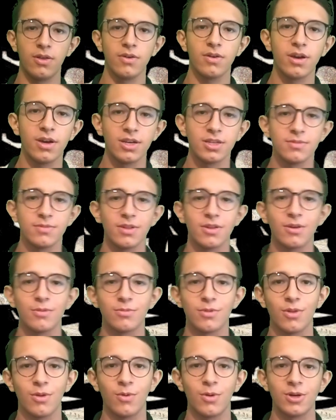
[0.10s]
guys, welcome
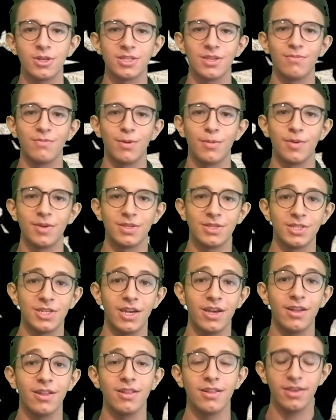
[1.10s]
to the Wars and Weapons
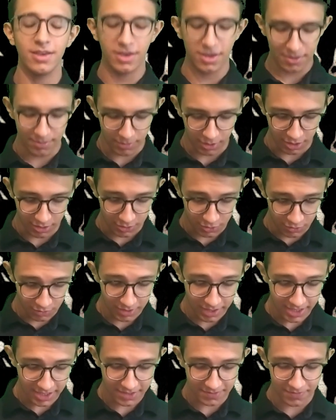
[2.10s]
channel. In my two
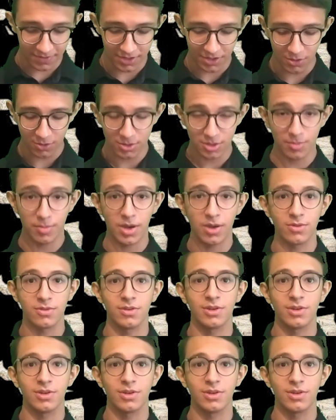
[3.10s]
last videos about the